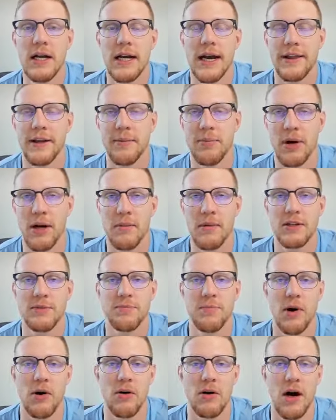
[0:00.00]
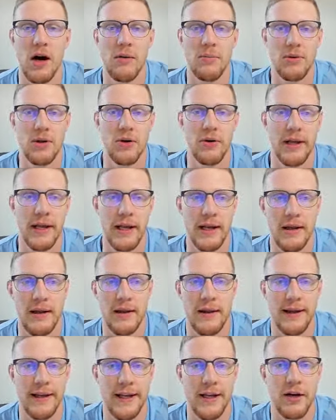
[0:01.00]
and they're pretty much bulk uploading,
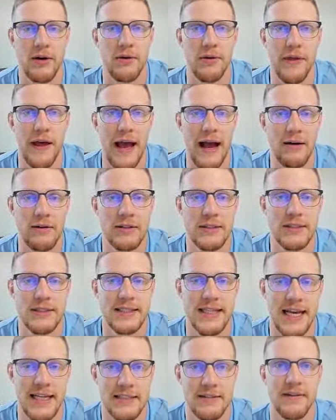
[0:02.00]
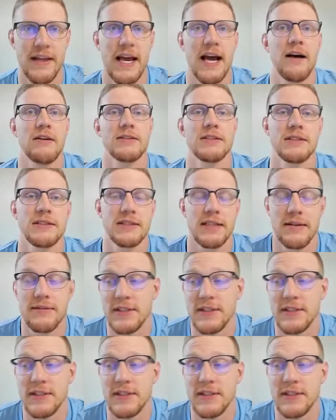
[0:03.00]
uh, you know, thousands, tens of thousands.